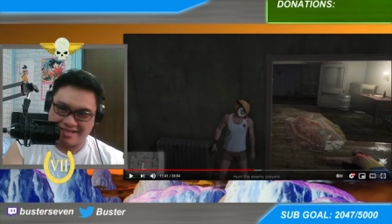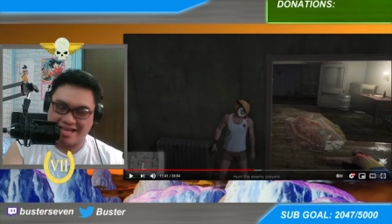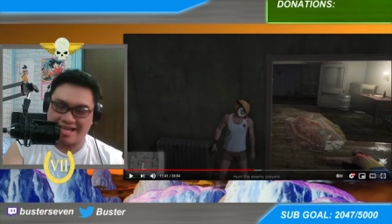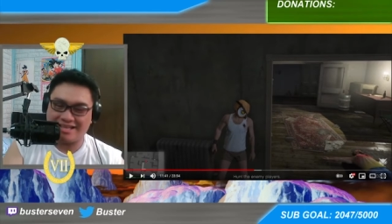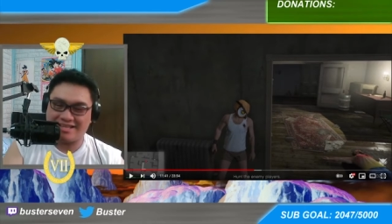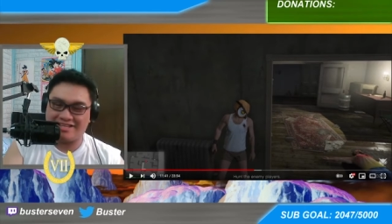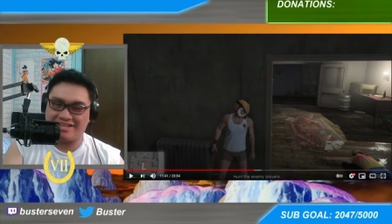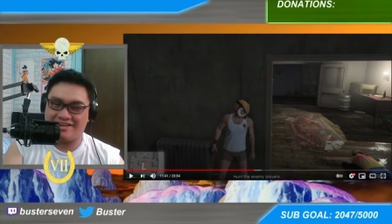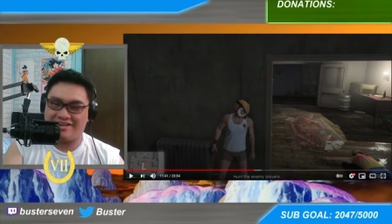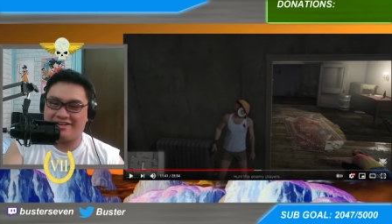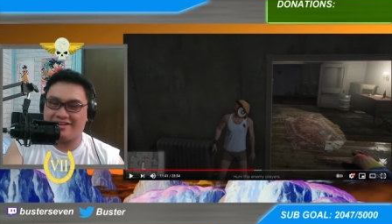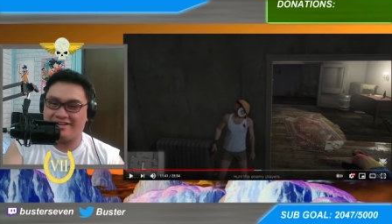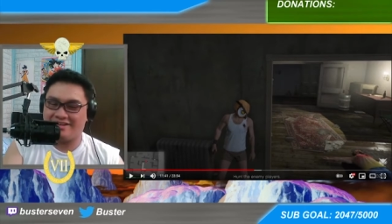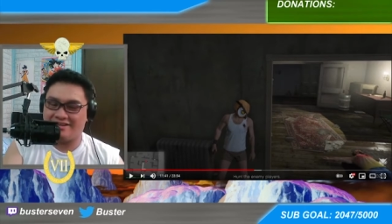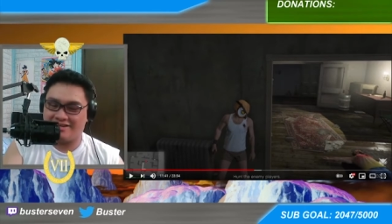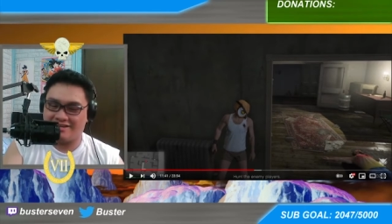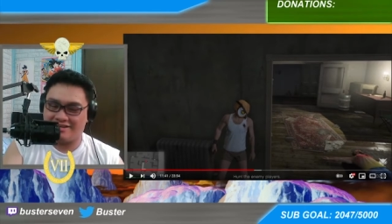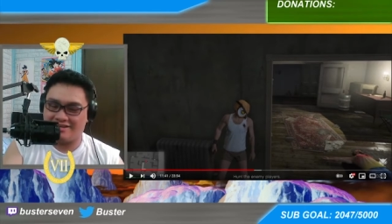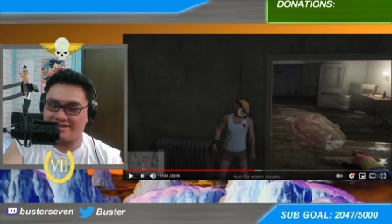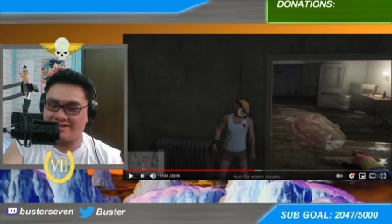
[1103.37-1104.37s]
Get
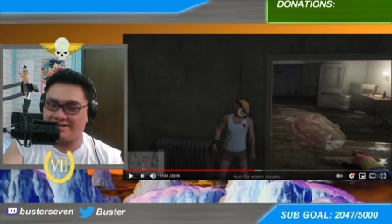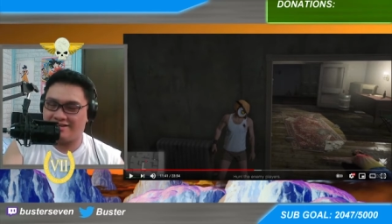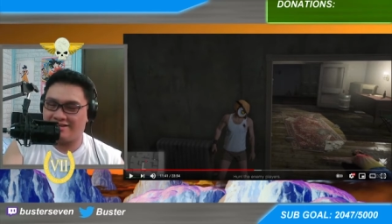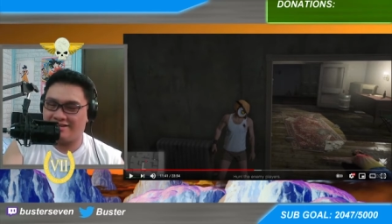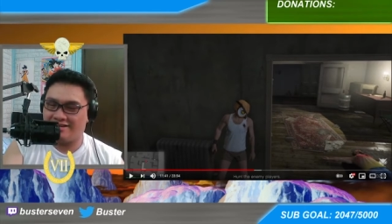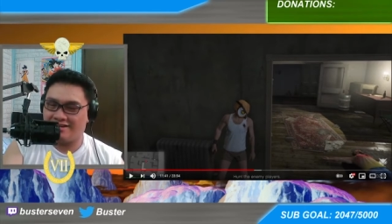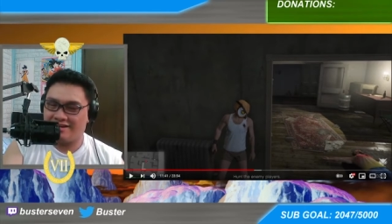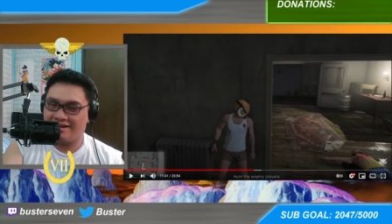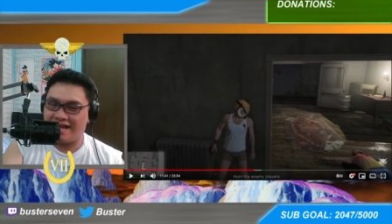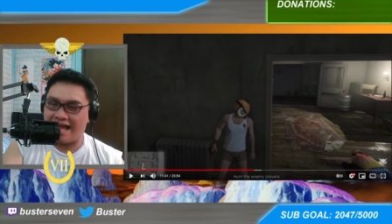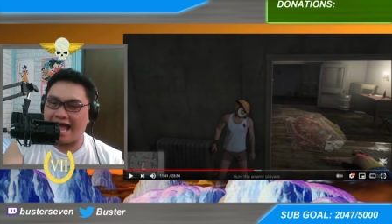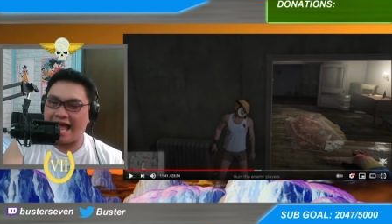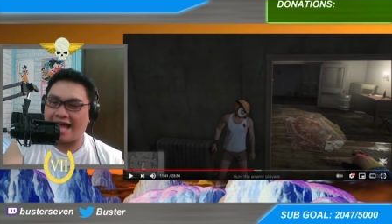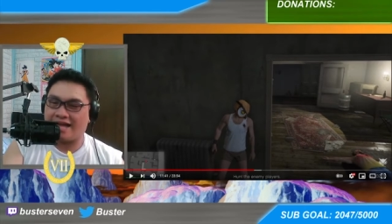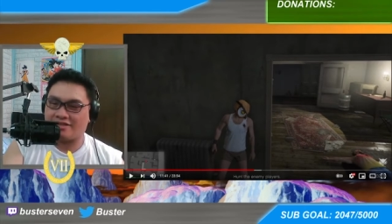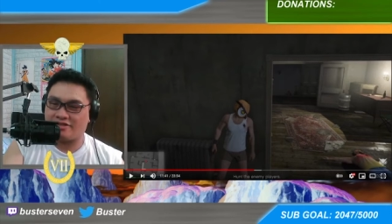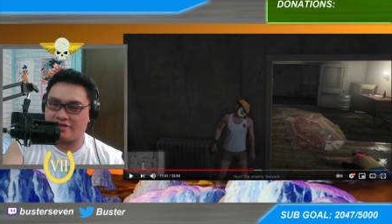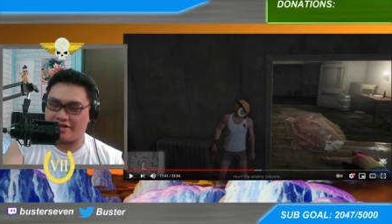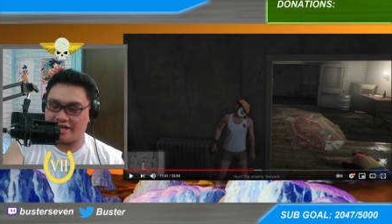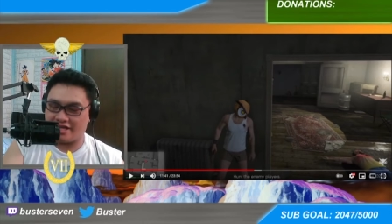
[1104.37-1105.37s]
your
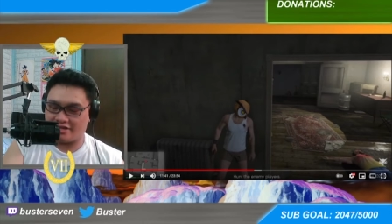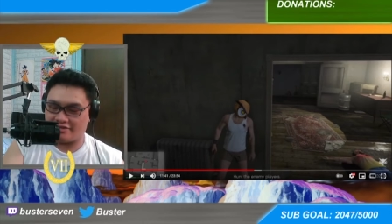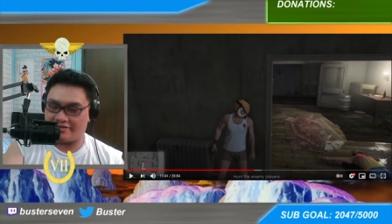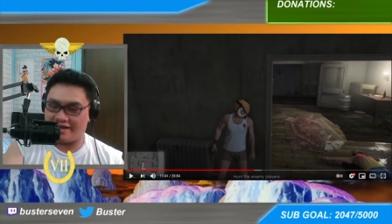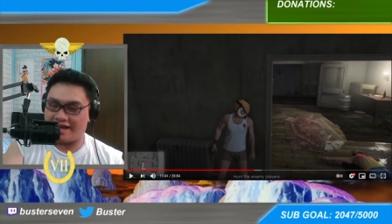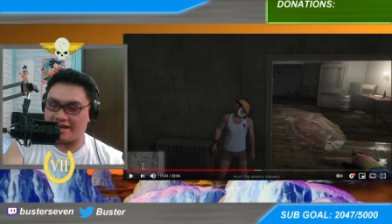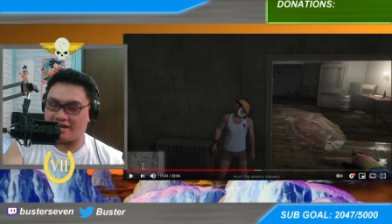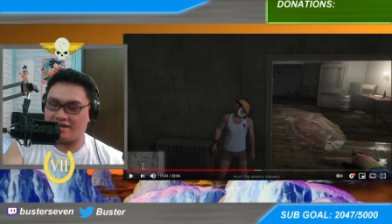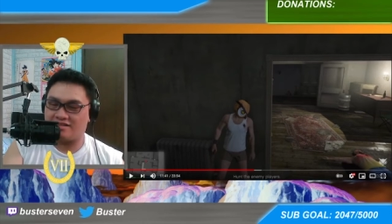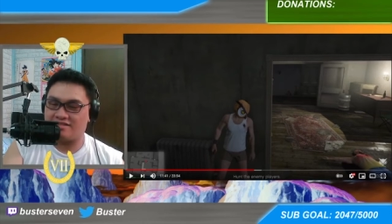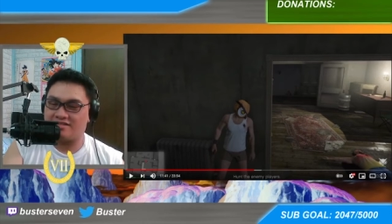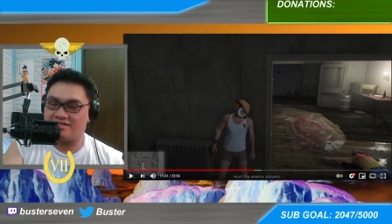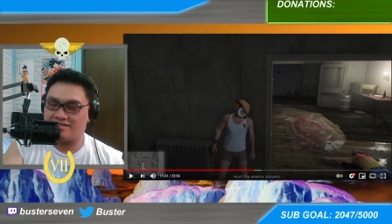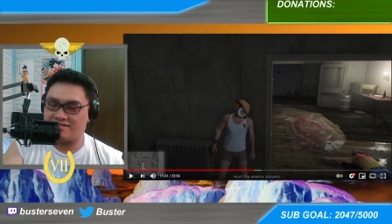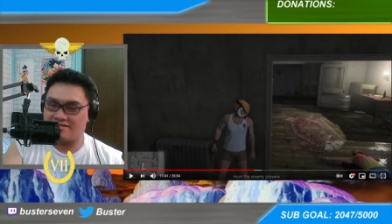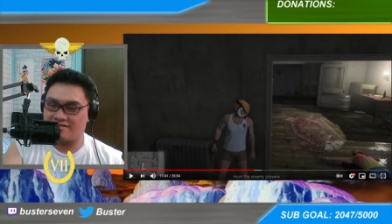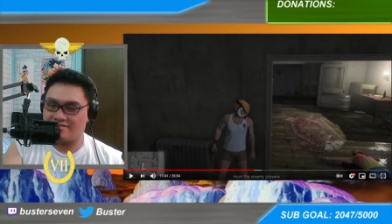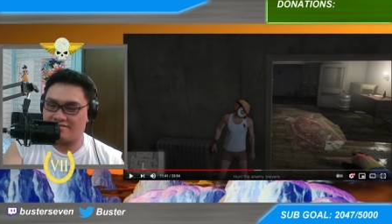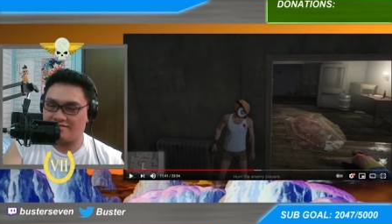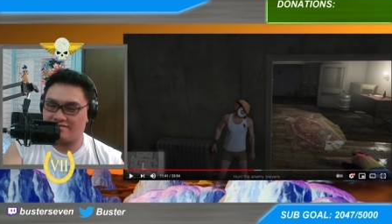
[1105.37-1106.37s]
act together,
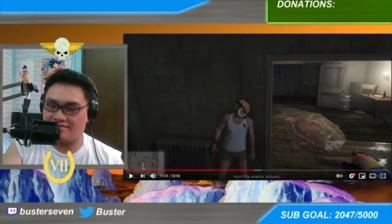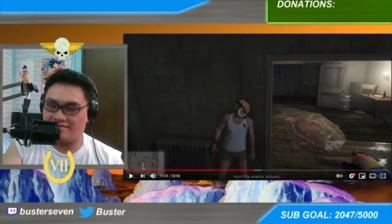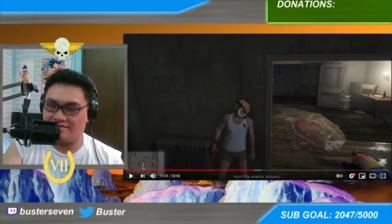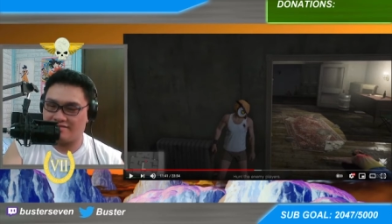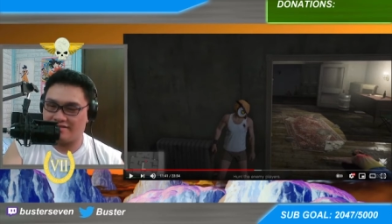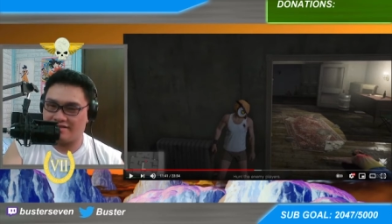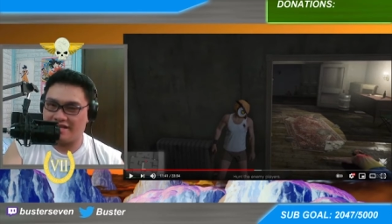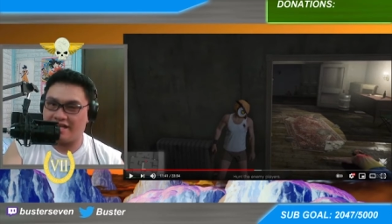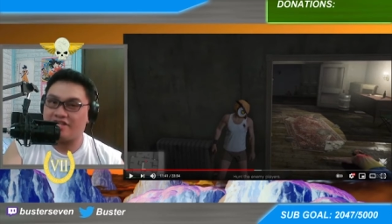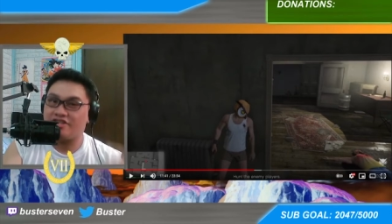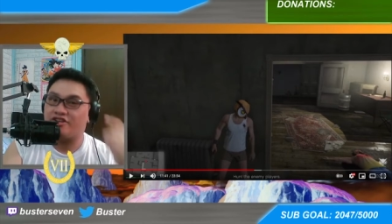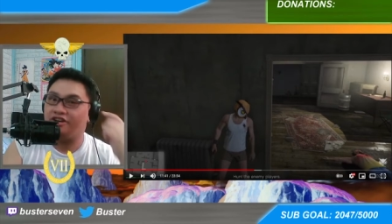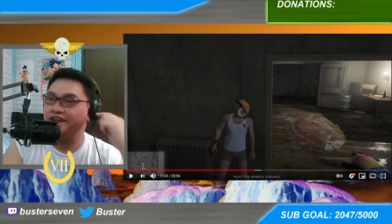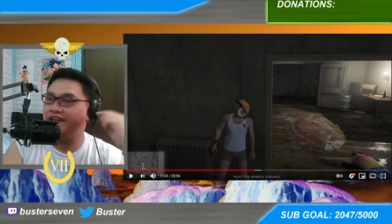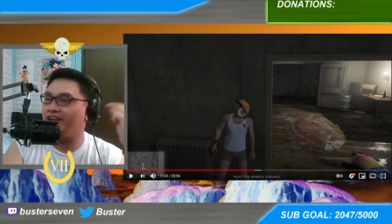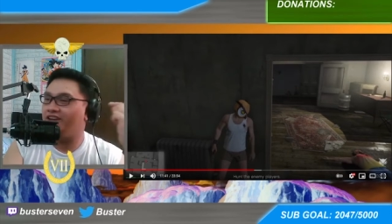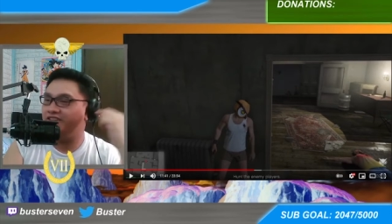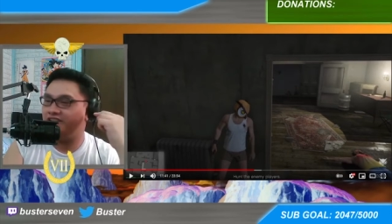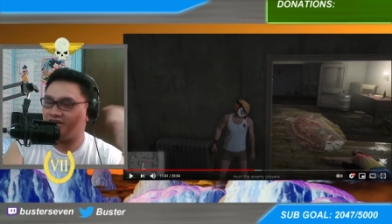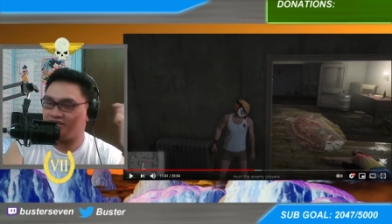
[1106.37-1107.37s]
Vanoss. Get your
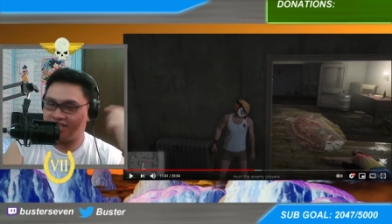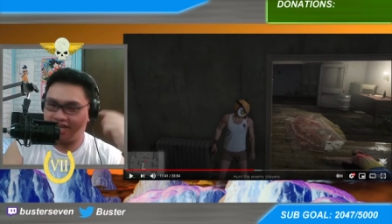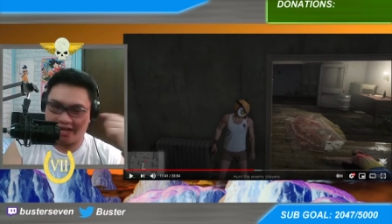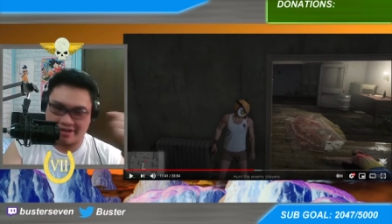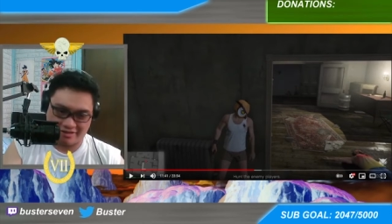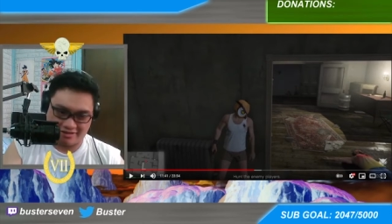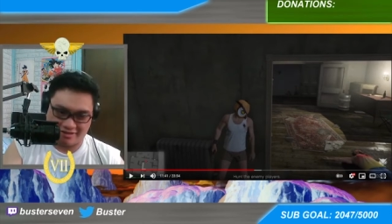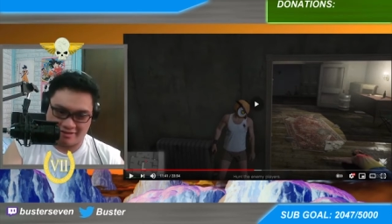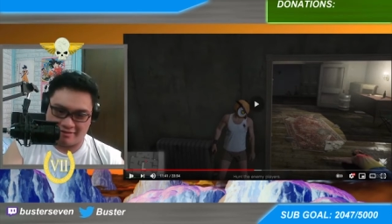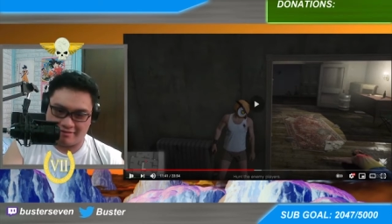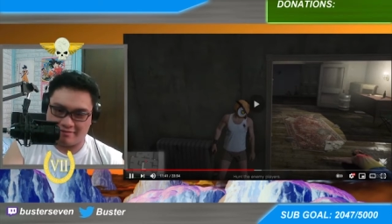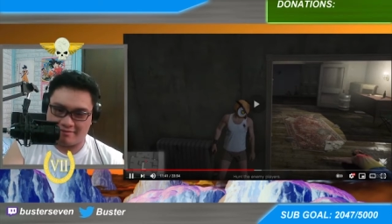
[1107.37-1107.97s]
hearing checked.